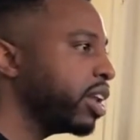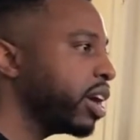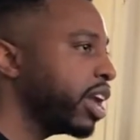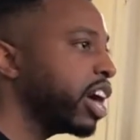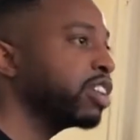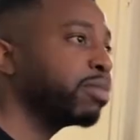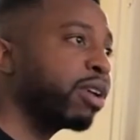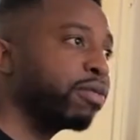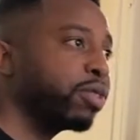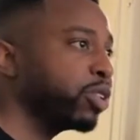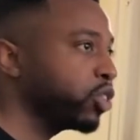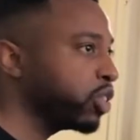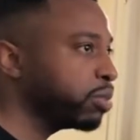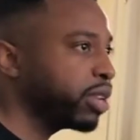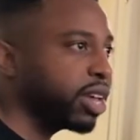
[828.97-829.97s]
And that was my
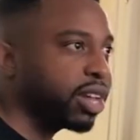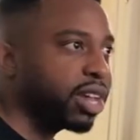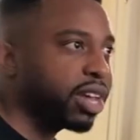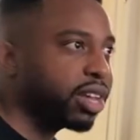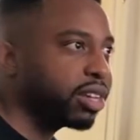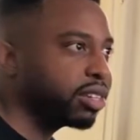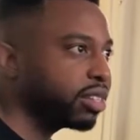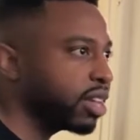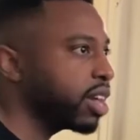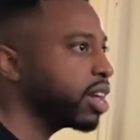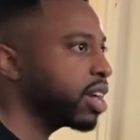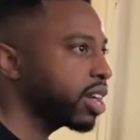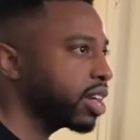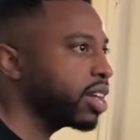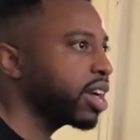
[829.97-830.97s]
first trip to LA.
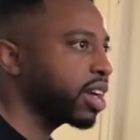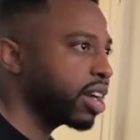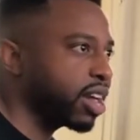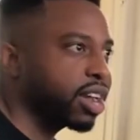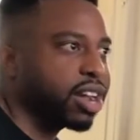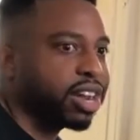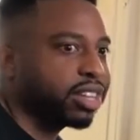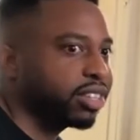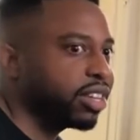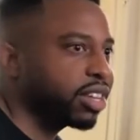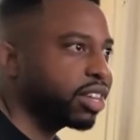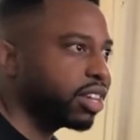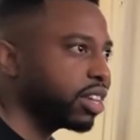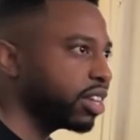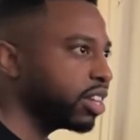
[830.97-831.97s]
I caught a
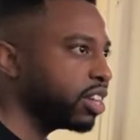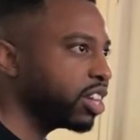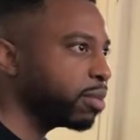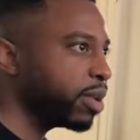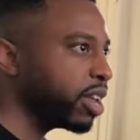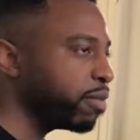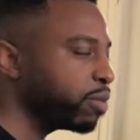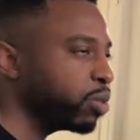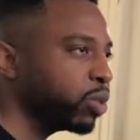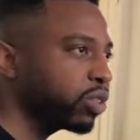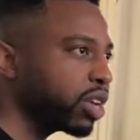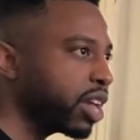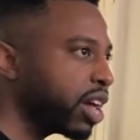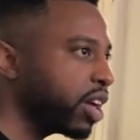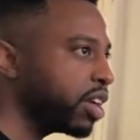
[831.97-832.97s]
ticket, you know what I mean? They flew
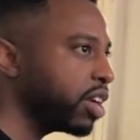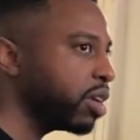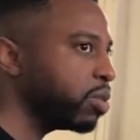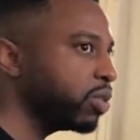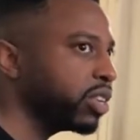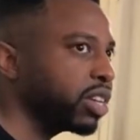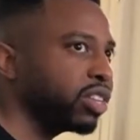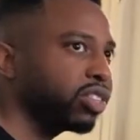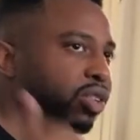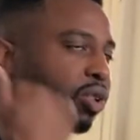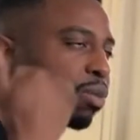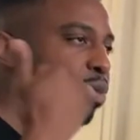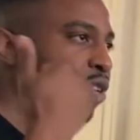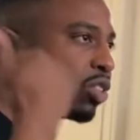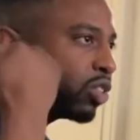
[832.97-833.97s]
us all out here. We was at the
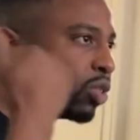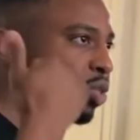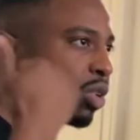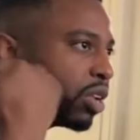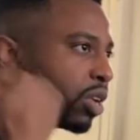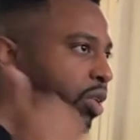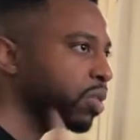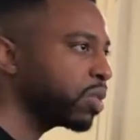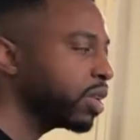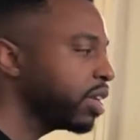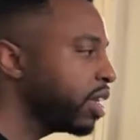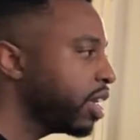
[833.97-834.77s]
Sony Picture Studio.